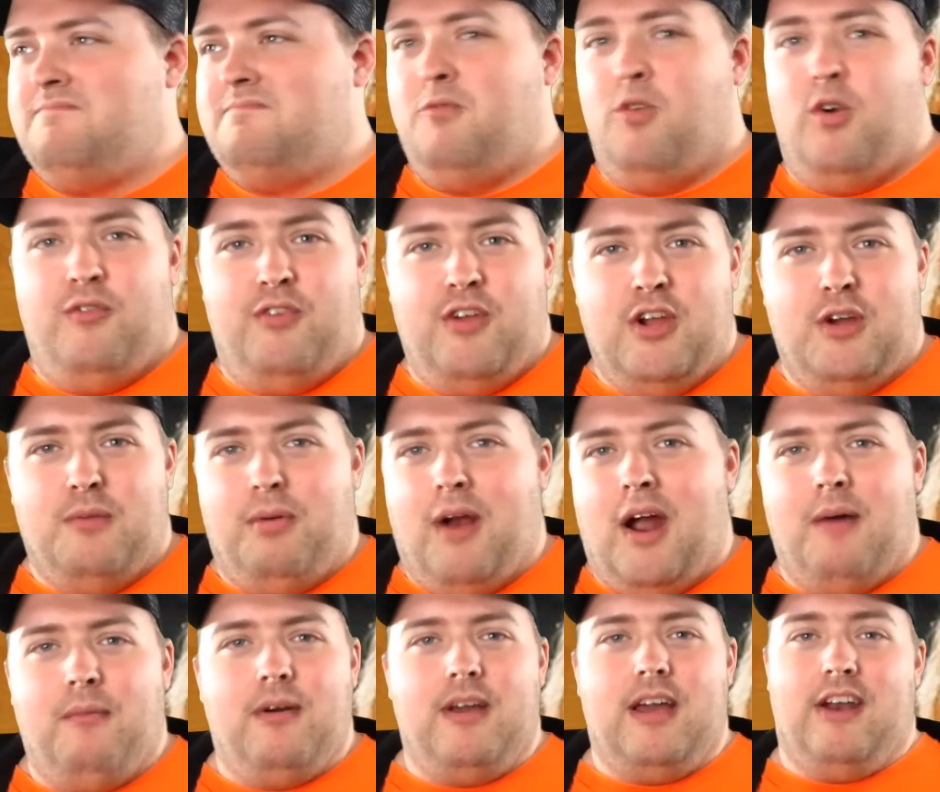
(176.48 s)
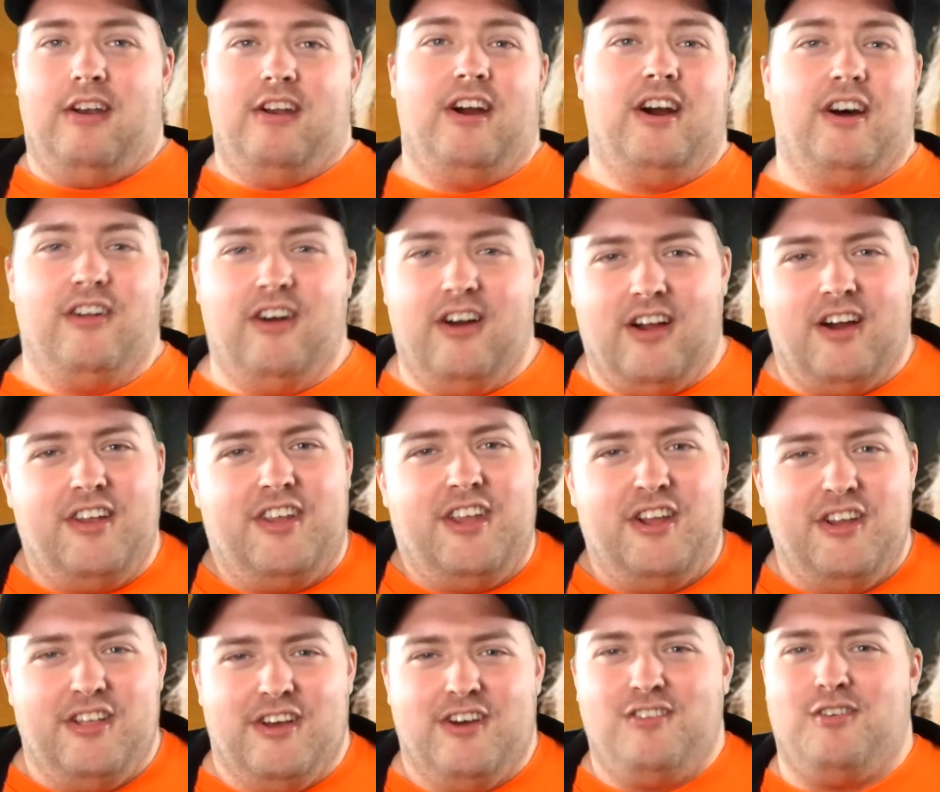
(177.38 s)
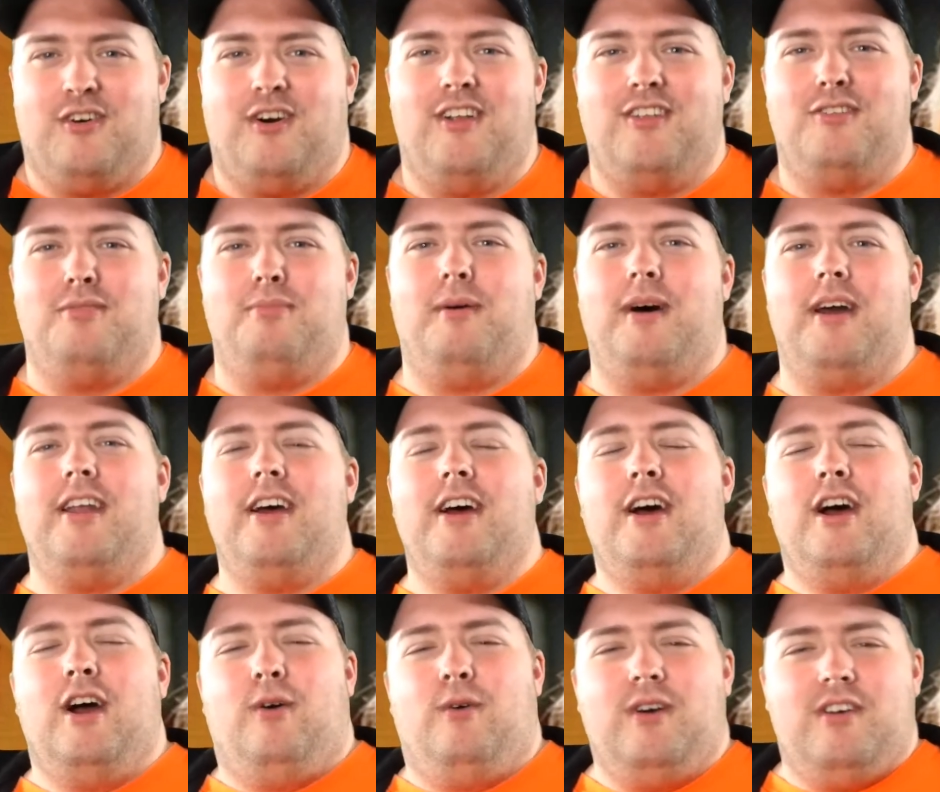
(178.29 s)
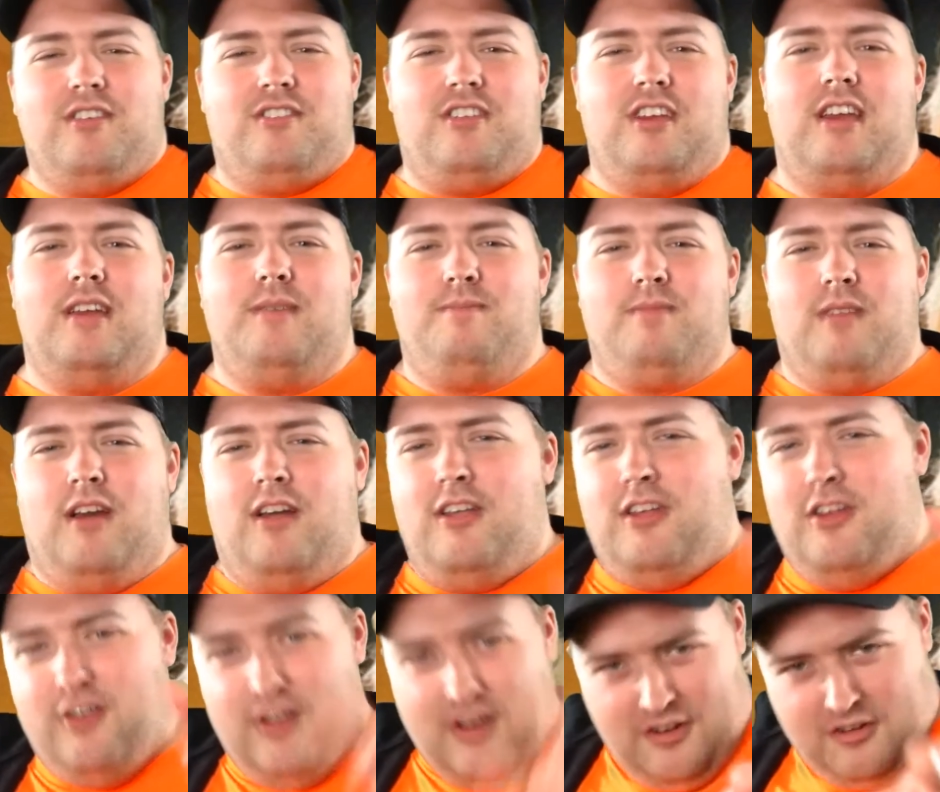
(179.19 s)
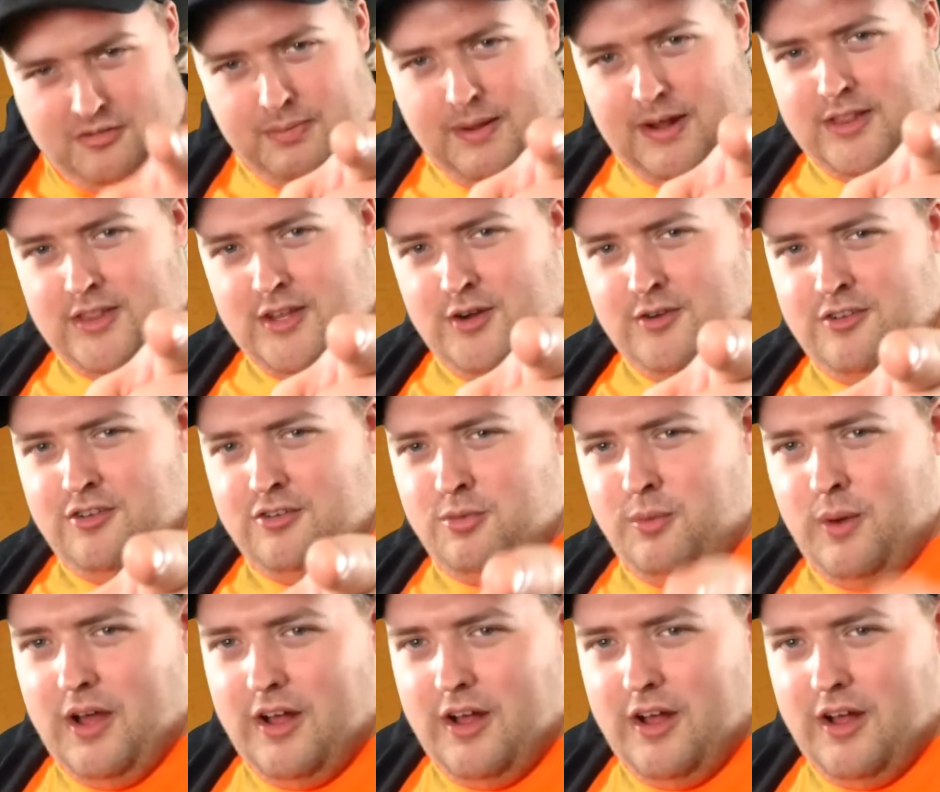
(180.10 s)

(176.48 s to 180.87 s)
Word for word: review probably. I don't know how long I'll do those ones, but we'll see. You can expect those as